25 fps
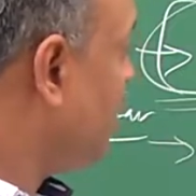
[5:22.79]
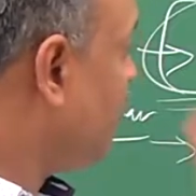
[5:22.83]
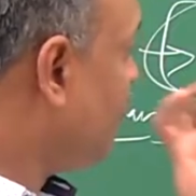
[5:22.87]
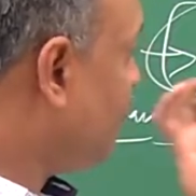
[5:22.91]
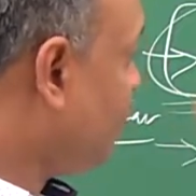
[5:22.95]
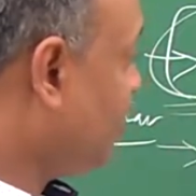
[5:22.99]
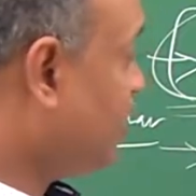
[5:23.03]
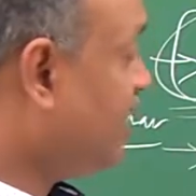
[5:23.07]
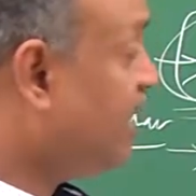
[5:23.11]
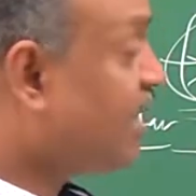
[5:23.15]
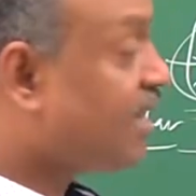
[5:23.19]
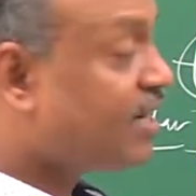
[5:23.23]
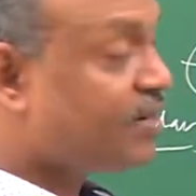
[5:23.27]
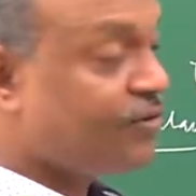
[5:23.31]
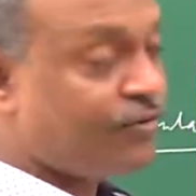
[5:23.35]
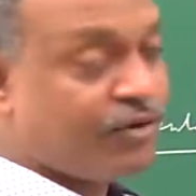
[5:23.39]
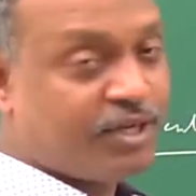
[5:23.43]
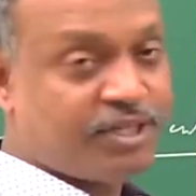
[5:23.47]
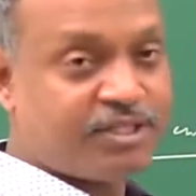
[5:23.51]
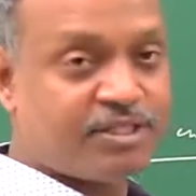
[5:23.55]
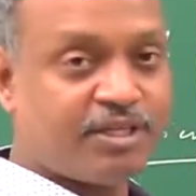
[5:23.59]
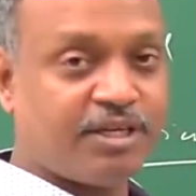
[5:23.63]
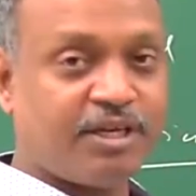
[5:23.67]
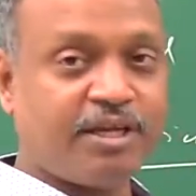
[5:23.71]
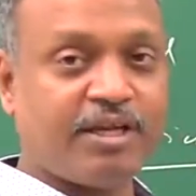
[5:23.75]
for deductive
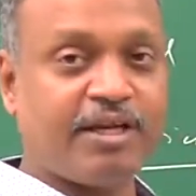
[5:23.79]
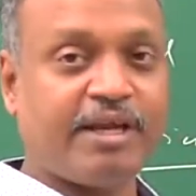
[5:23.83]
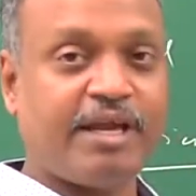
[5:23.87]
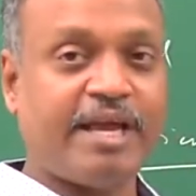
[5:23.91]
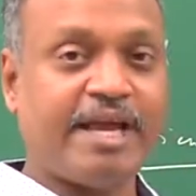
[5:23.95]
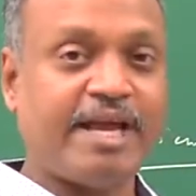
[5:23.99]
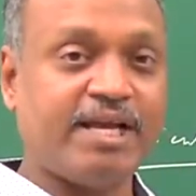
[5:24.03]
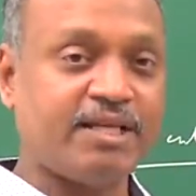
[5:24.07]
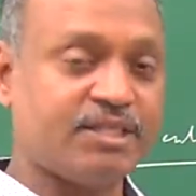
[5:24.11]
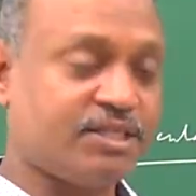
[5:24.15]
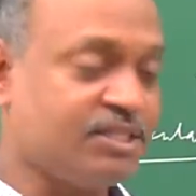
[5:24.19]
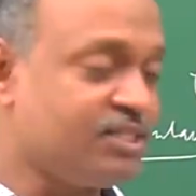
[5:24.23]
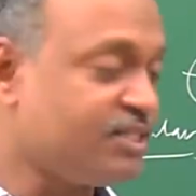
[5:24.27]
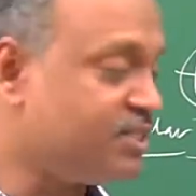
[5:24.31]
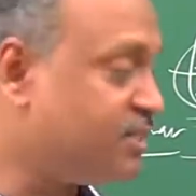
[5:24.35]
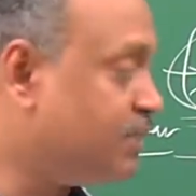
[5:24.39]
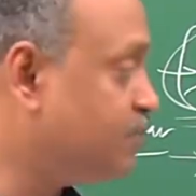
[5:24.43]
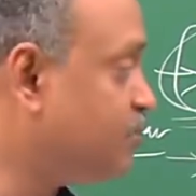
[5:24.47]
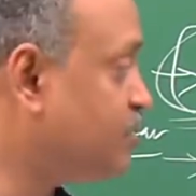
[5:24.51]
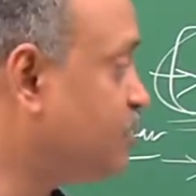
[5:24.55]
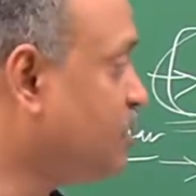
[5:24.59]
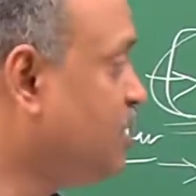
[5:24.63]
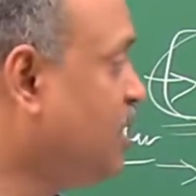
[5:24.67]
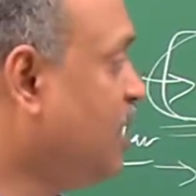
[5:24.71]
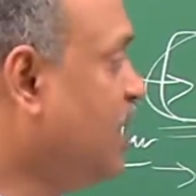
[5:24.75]
reasoning in AI
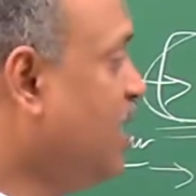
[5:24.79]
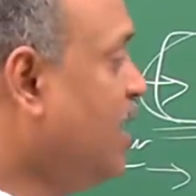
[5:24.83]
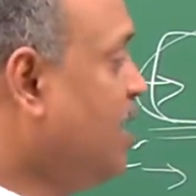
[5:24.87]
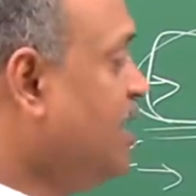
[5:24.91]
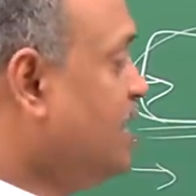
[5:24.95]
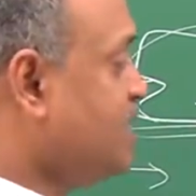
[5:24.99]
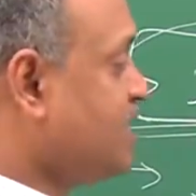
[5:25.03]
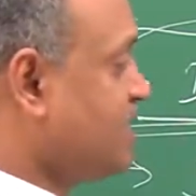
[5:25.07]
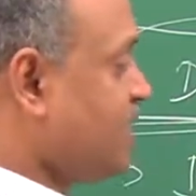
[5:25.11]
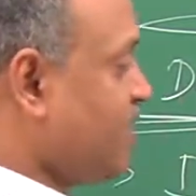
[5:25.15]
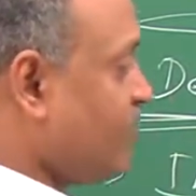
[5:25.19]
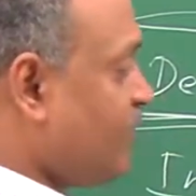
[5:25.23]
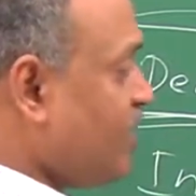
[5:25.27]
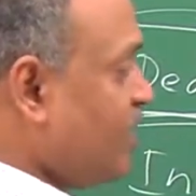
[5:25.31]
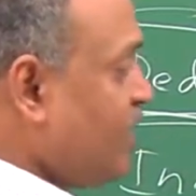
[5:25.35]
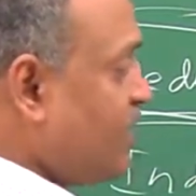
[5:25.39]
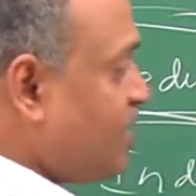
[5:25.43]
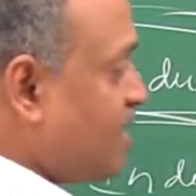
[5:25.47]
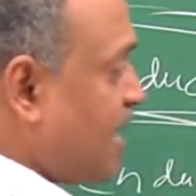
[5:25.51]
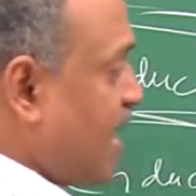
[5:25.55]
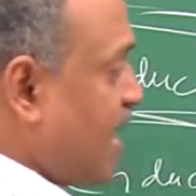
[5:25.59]
systems, several